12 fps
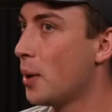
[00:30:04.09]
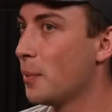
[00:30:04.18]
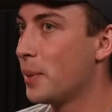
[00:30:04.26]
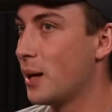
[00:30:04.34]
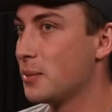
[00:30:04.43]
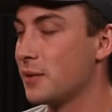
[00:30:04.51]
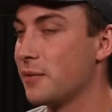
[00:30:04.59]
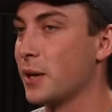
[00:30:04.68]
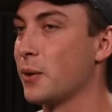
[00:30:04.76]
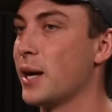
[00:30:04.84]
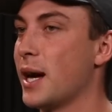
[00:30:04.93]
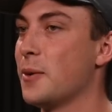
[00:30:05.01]
I'll be able to
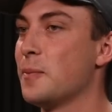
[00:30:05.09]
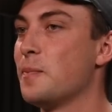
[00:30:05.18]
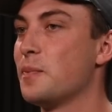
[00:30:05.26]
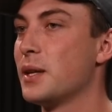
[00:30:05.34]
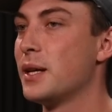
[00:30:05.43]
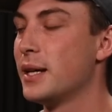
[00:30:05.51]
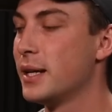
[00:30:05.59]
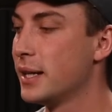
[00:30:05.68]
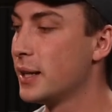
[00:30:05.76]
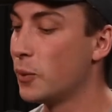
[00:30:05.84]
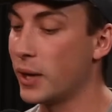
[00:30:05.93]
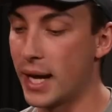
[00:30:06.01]
figure it out.
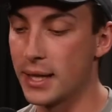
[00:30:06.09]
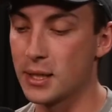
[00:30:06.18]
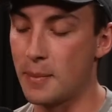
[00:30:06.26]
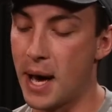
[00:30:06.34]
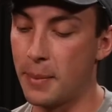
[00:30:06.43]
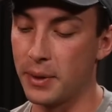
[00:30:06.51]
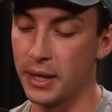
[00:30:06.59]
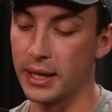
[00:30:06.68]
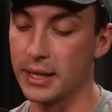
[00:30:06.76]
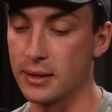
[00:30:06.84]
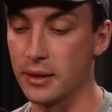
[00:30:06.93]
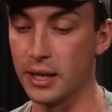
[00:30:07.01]
What ends up happening
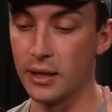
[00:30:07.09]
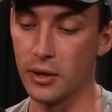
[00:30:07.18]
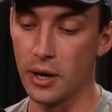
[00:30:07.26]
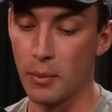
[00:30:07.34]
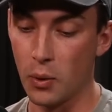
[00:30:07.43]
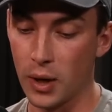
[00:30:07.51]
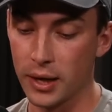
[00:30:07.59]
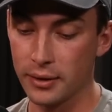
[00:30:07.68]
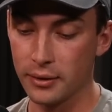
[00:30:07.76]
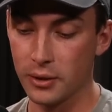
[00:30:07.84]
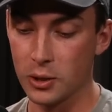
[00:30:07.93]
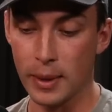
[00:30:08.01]
is either number one,
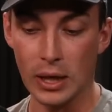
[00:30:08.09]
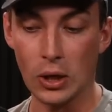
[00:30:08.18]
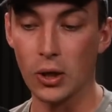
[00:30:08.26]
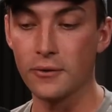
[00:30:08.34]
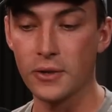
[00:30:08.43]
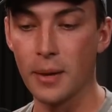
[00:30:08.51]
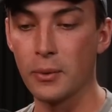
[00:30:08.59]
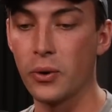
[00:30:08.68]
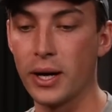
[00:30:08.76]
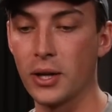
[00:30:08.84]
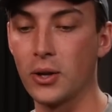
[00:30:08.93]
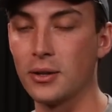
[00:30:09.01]
you spend a lot of time
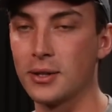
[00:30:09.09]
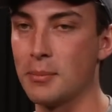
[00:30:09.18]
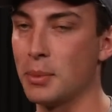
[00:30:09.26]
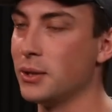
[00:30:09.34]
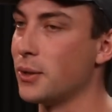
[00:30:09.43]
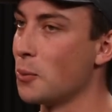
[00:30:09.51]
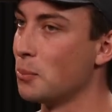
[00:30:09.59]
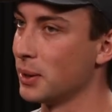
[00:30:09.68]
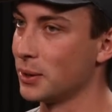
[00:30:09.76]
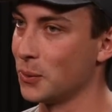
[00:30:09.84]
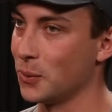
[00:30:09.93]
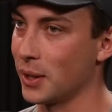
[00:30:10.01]
creating content, but you don't
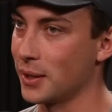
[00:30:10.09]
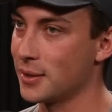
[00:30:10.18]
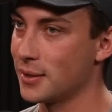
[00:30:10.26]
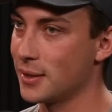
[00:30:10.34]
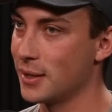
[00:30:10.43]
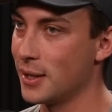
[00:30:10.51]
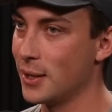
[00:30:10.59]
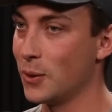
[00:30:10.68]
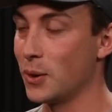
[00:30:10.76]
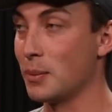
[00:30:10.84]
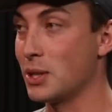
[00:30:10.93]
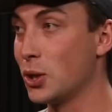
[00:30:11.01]
build an audience.
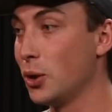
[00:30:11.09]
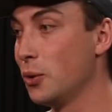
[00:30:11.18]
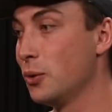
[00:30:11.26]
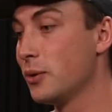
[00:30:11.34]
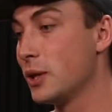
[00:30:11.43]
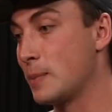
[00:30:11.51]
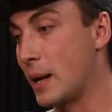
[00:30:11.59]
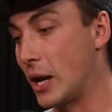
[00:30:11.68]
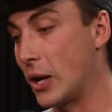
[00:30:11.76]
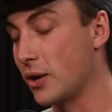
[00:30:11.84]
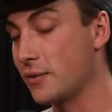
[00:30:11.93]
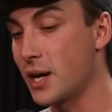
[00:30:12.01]
Or number two, you spend a
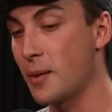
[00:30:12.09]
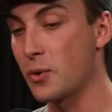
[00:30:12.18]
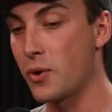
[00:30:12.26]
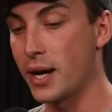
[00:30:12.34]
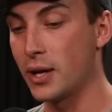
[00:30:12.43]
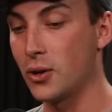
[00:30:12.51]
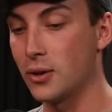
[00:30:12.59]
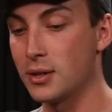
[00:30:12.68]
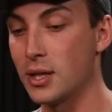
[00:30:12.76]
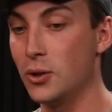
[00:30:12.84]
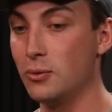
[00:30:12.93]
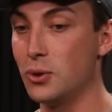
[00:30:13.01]
lot of time creating
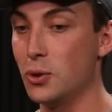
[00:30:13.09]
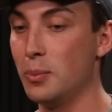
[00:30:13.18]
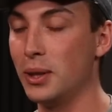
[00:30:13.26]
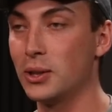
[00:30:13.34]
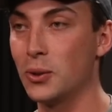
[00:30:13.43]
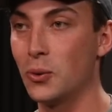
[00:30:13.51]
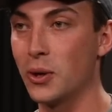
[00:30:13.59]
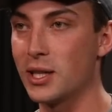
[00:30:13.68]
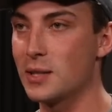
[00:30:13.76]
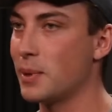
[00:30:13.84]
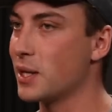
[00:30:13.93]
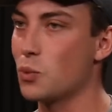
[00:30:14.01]
content. You do build an
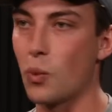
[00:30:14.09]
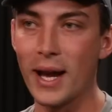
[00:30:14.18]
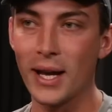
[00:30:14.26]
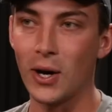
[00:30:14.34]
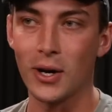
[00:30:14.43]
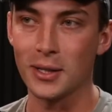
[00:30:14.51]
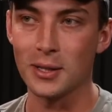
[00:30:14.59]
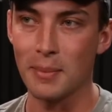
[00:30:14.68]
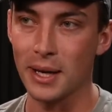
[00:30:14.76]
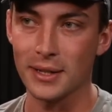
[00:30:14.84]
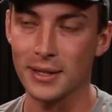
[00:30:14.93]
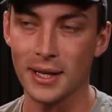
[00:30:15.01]
audience, but it's way harder to
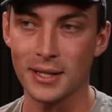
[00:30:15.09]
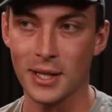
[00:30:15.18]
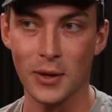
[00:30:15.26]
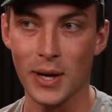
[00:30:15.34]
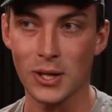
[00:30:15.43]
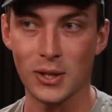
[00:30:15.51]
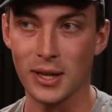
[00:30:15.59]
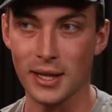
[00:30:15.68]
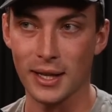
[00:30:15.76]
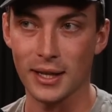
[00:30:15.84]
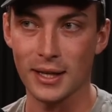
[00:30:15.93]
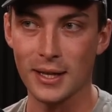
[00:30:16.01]
monetize than you actually think.